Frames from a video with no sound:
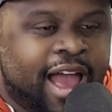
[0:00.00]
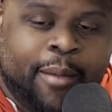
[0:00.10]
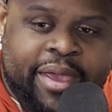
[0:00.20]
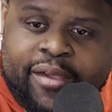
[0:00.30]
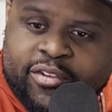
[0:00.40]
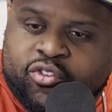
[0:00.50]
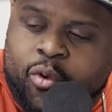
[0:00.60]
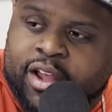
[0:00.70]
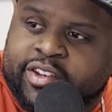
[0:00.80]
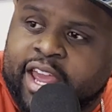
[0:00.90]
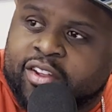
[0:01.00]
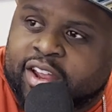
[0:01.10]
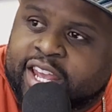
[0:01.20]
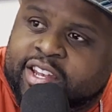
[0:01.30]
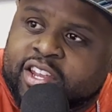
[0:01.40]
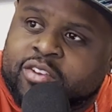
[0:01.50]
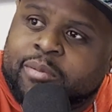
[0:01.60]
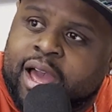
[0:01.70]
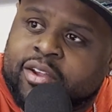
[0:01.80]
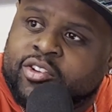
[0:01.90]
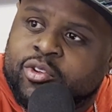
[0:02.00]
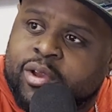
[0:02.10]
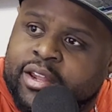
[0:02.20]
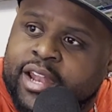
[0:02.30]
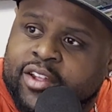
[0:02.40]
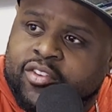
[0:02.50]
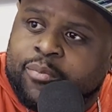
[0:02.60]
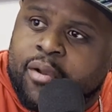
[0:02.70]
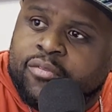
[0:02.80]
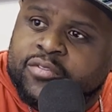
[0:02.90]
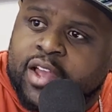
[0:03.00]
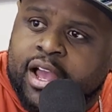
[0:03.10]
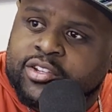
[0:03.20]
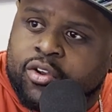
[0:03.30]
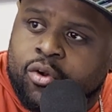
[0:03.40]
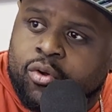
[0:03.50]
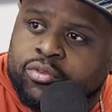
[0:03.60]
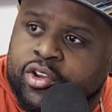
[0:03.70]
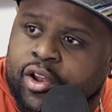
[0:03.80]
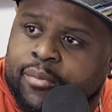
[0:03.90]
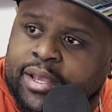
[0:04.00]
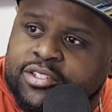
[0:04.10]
I mean, even Juwan Taylor, he can teach him how to not jump off sides or hold, you know what I mean?